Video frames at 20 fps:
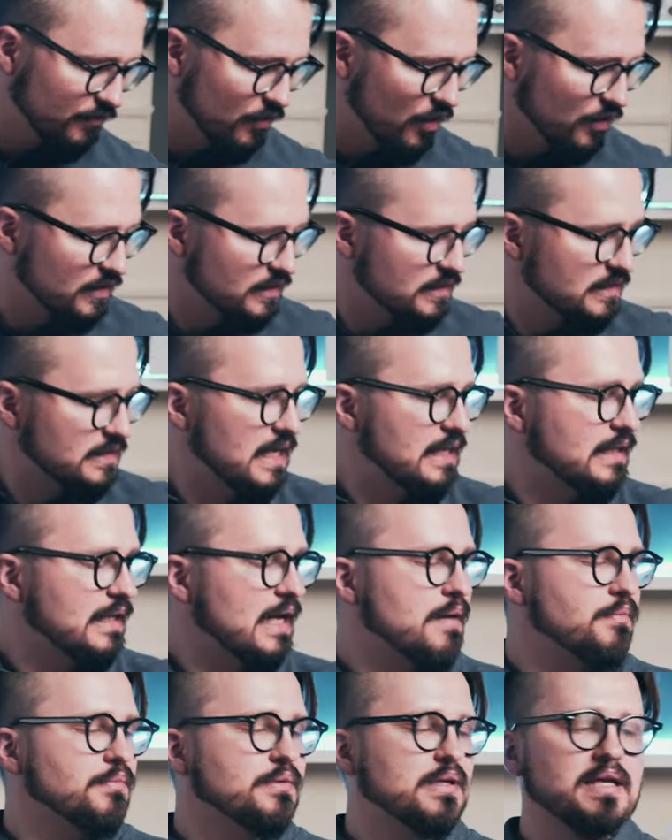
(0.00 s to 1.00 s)
vlogging
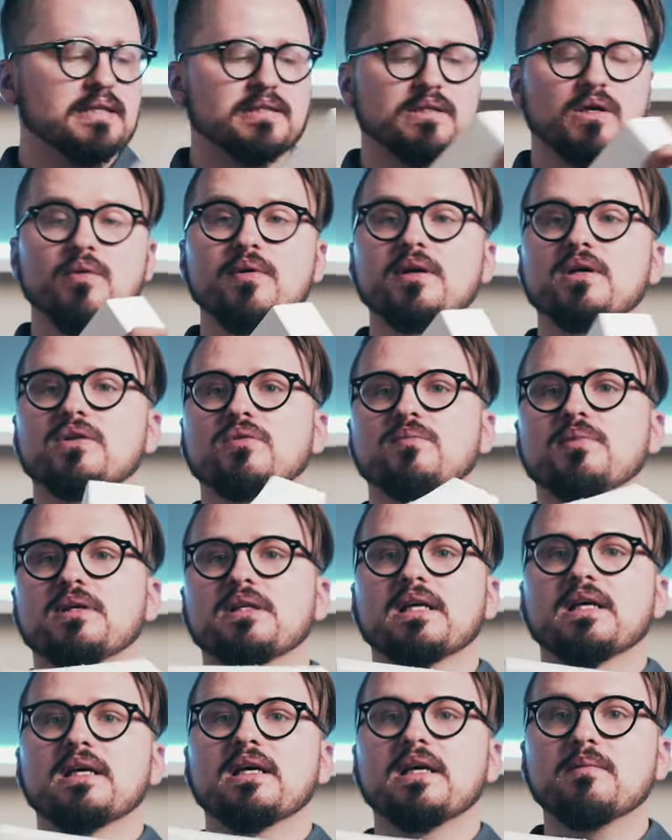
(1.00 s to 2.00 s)
setup, that's going to be
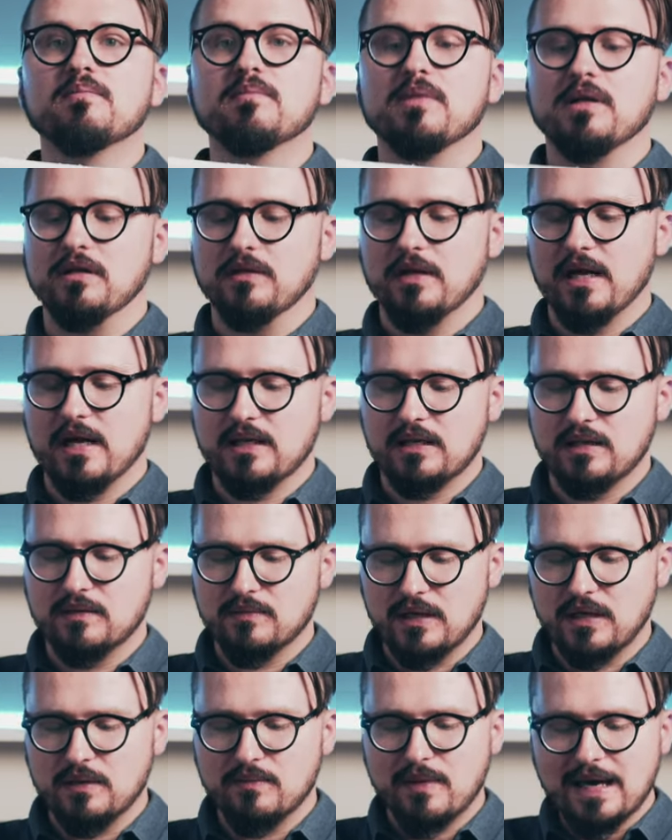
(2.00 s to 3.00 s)
the gimbal. And in,
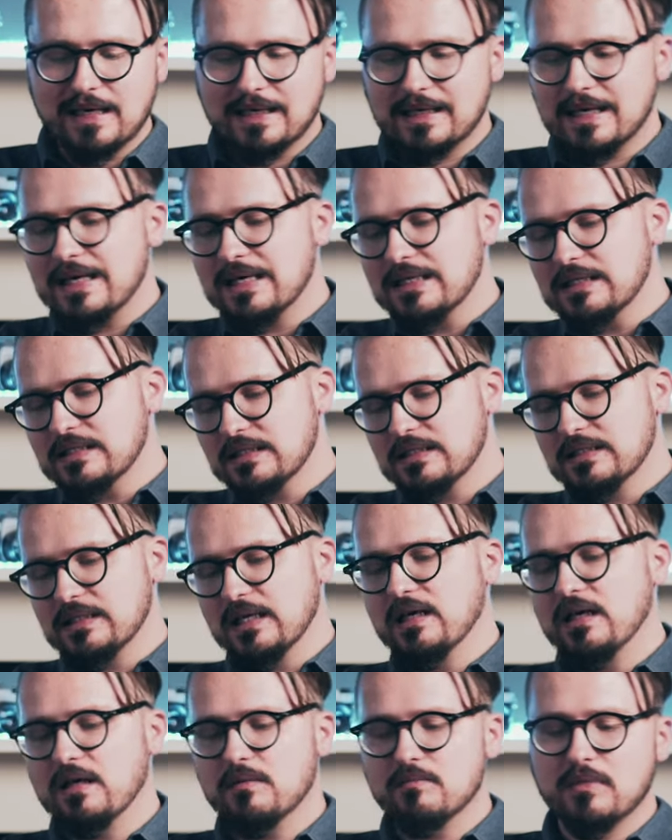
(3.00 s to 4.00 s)
in my case,
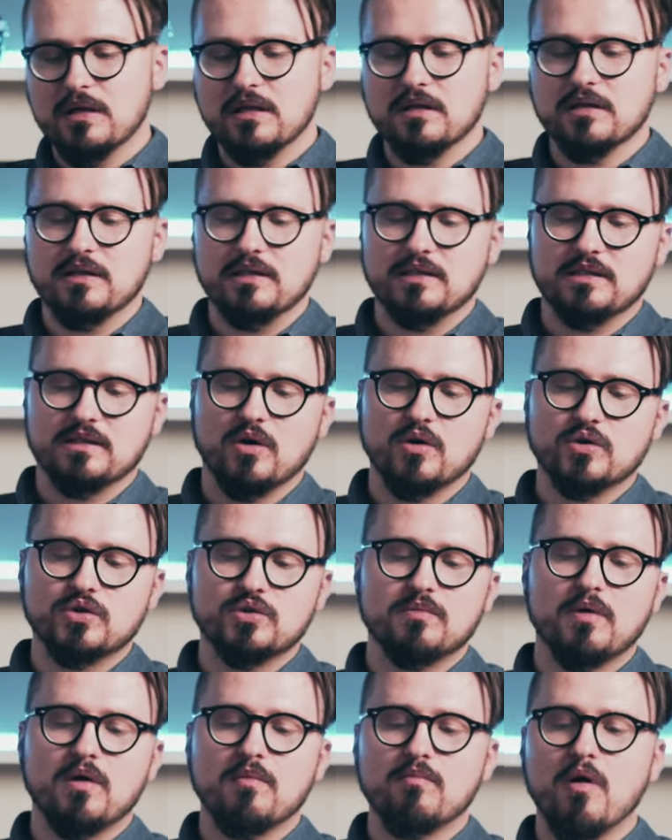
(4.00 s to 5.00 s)
the gimbal is
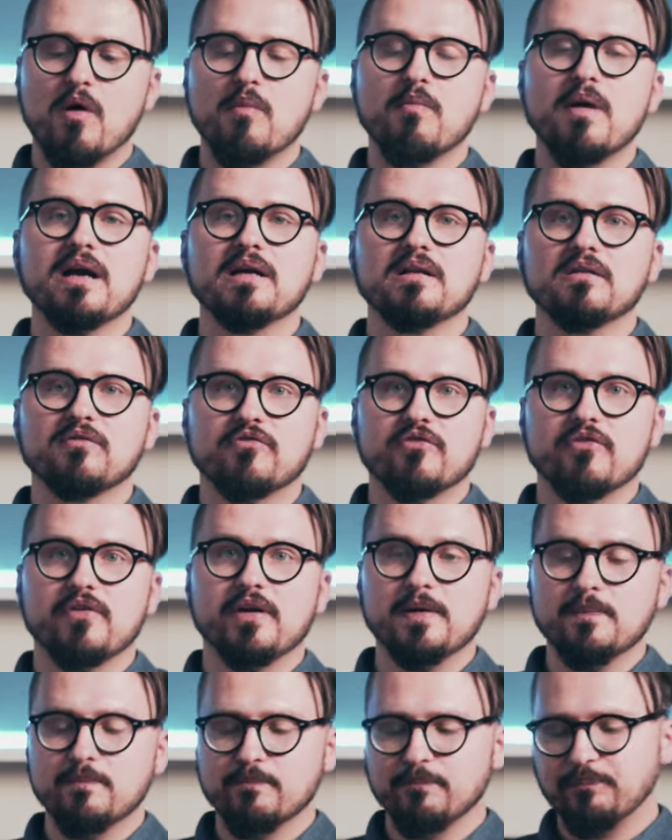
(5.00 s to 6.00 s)
Osmo Mobile
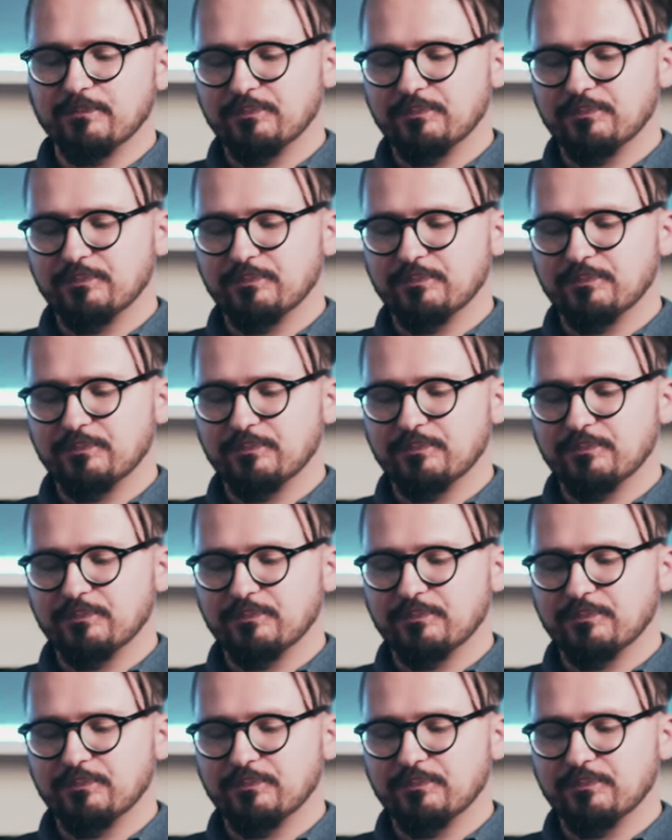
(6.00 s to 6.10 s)
3.